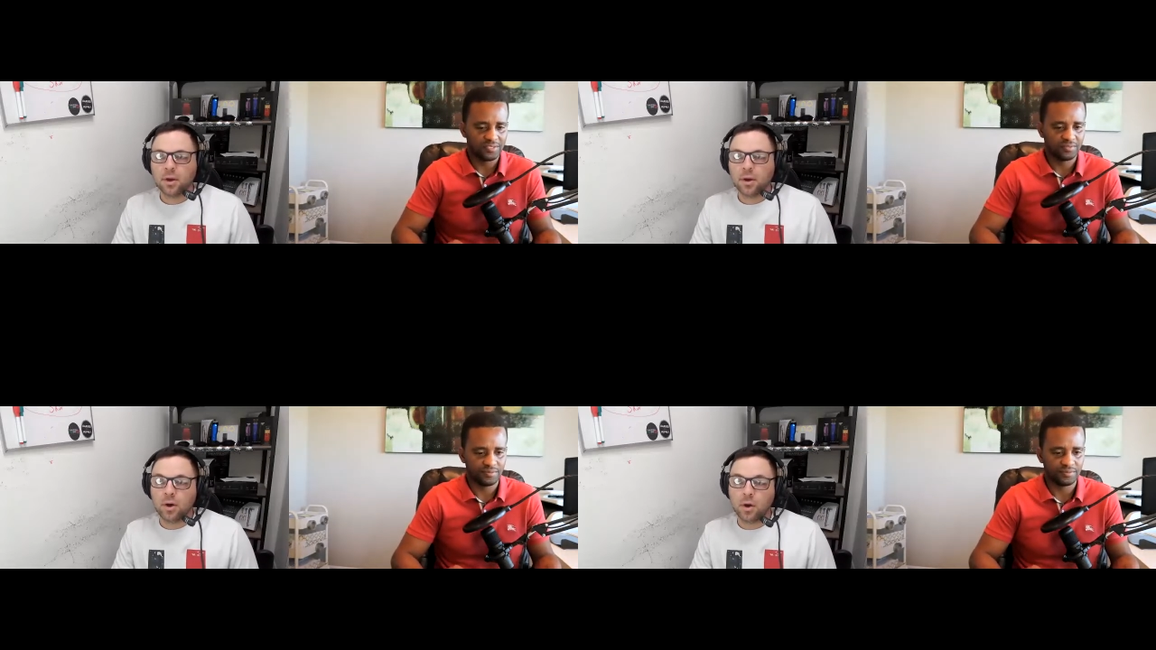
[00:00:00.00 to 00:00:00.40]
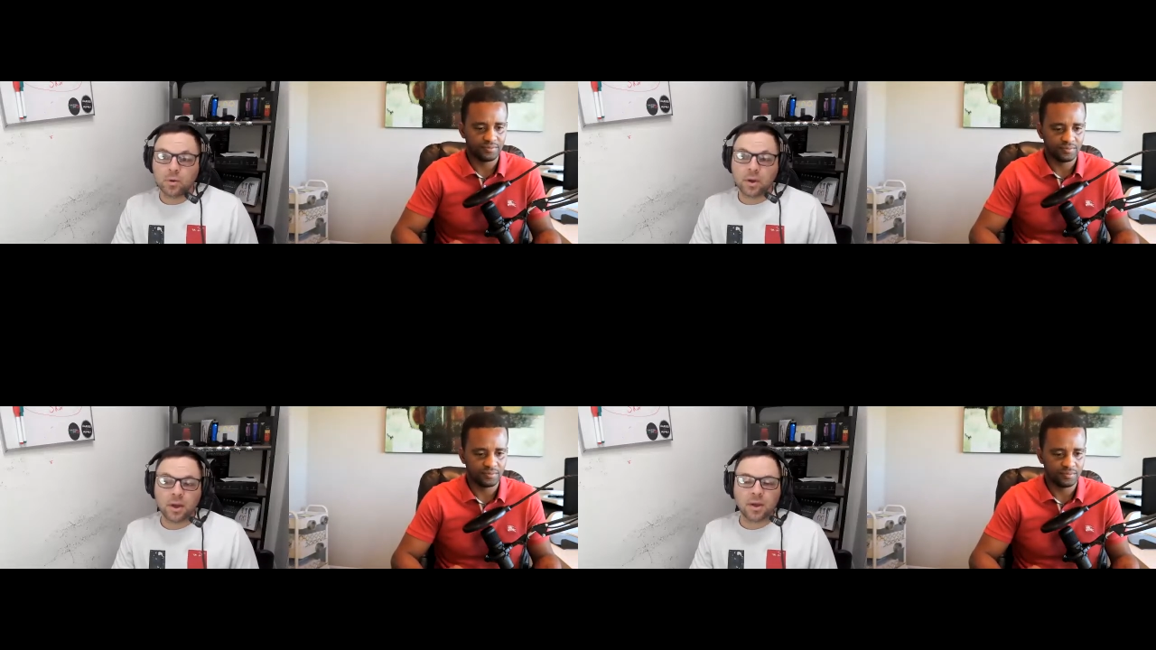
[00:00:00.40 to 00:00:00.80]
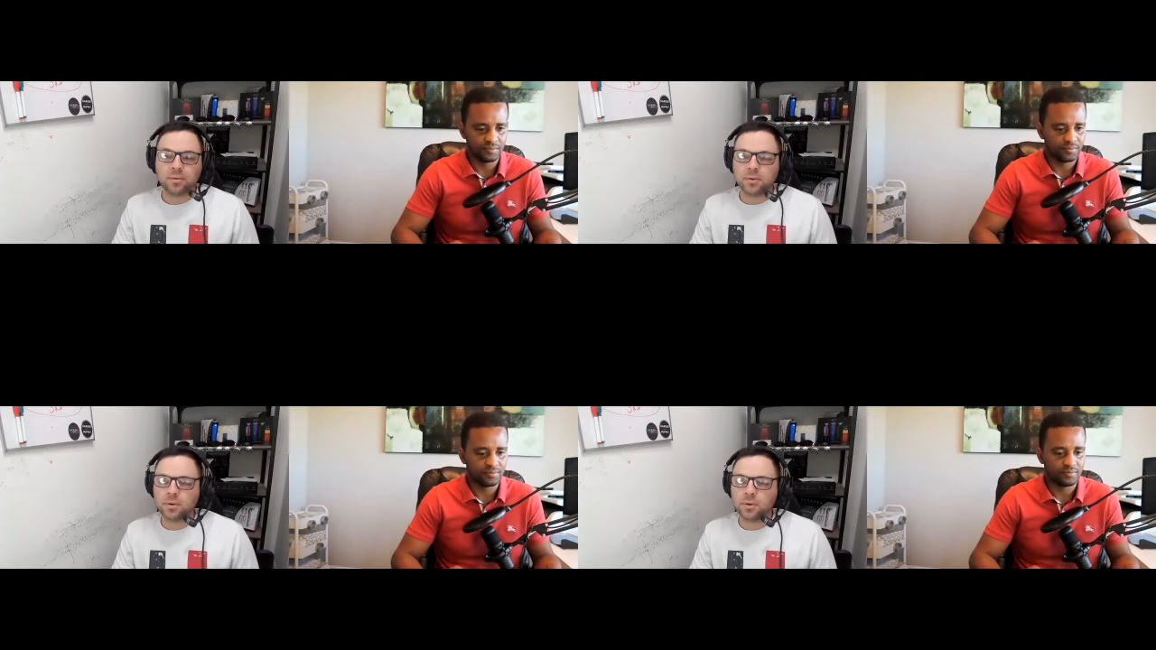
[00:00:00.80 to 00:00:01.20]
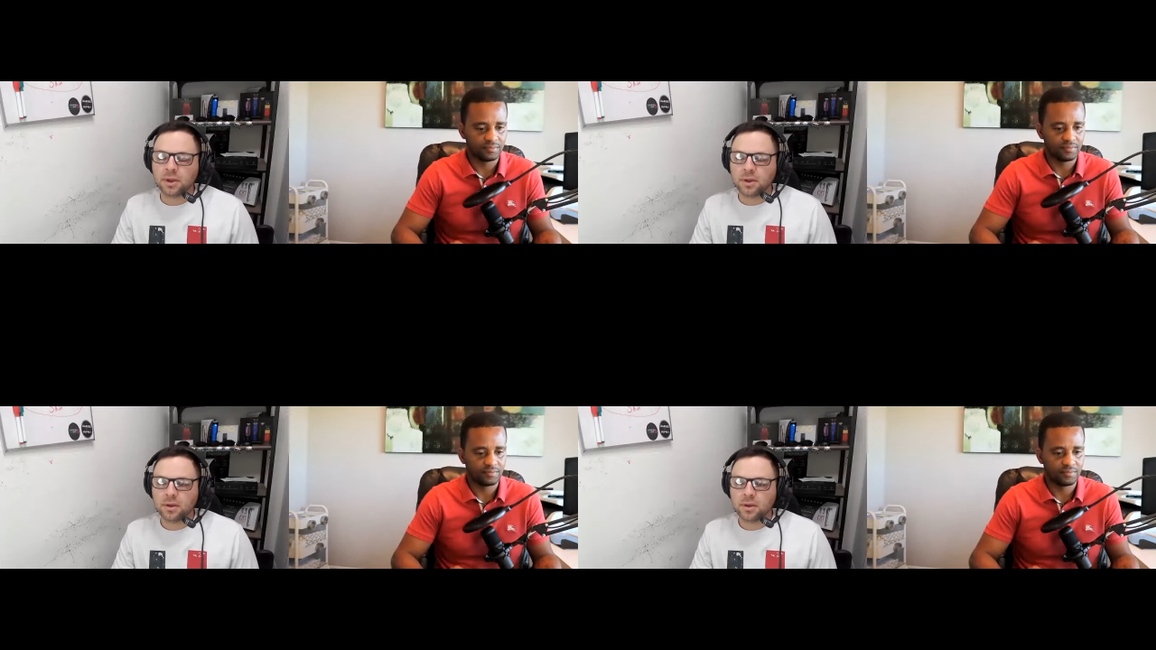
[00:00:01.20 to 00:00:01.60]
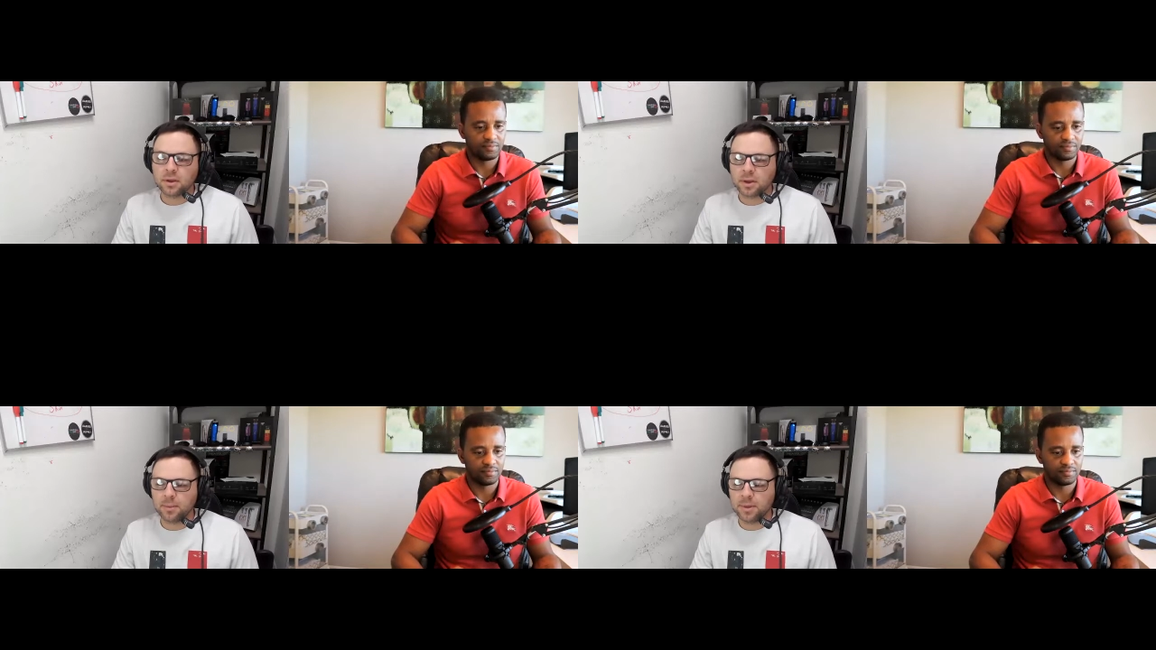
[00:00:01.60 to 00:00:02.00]
Speaker 1: Oh yeah, absolutely.
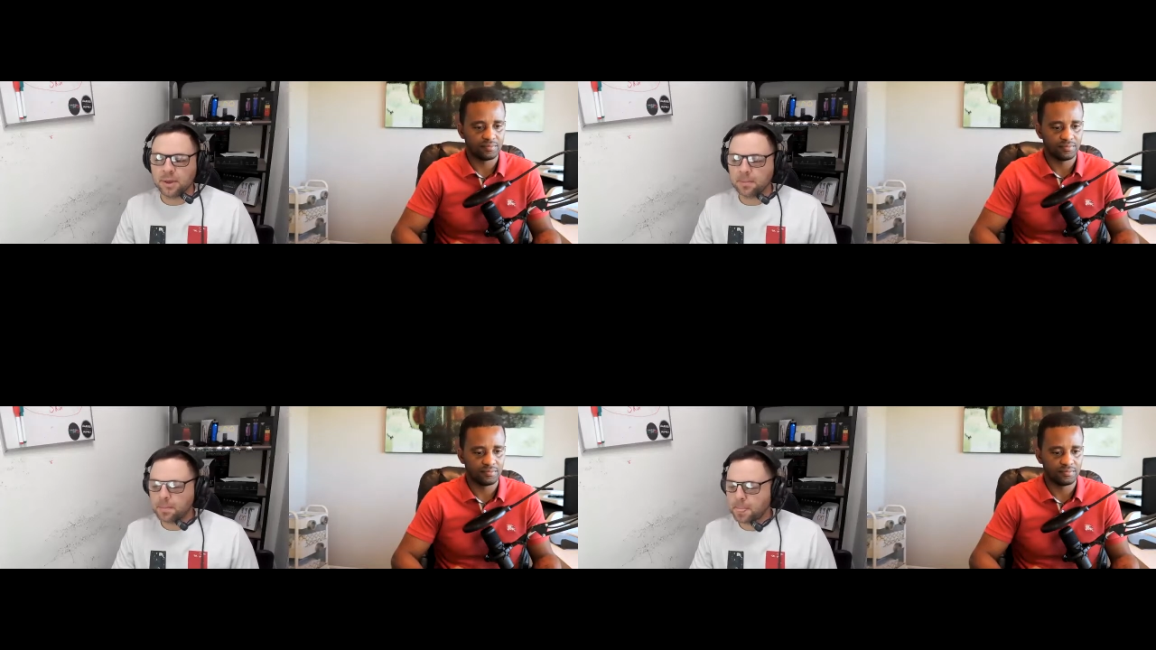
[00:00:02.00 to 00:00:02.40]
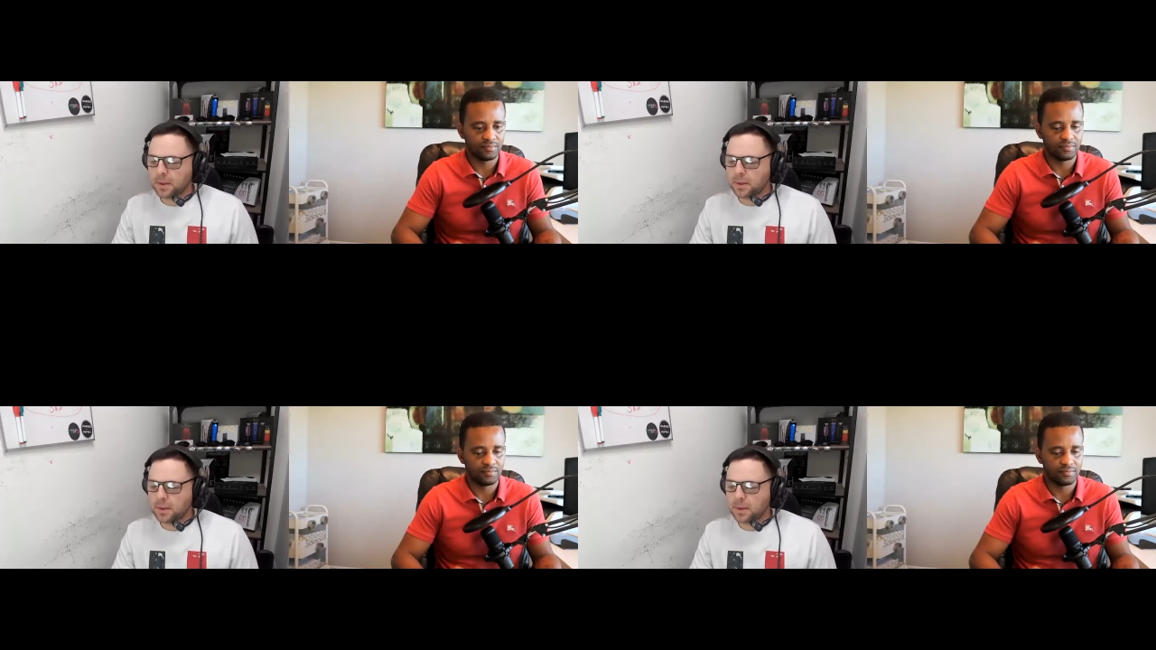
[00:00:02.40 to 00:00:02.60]
I mean,